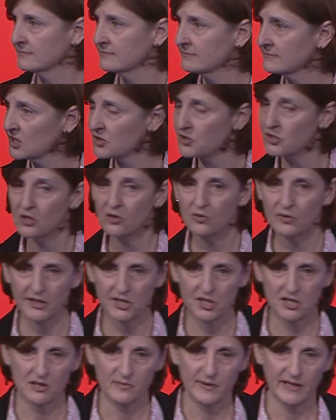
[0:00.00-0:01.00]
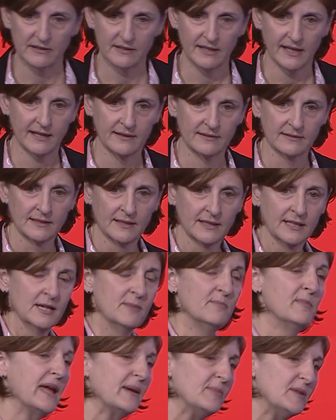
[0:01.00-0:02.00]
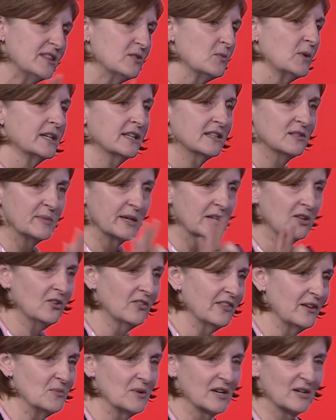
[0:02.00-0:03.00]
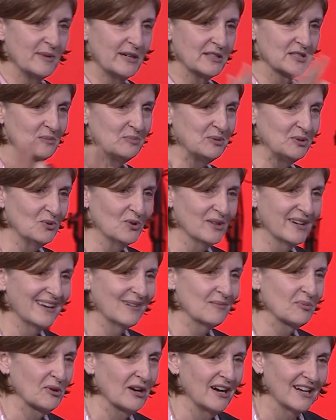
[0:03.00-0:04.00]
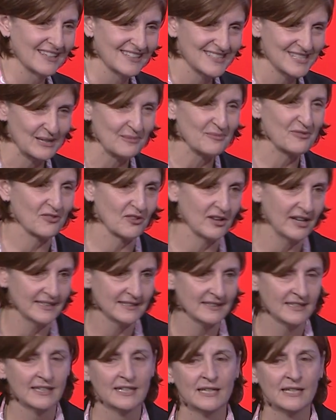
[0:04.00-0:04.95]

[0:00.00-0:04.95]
There's no question about that. Maybe the one in the middle, that one about deploying products up front,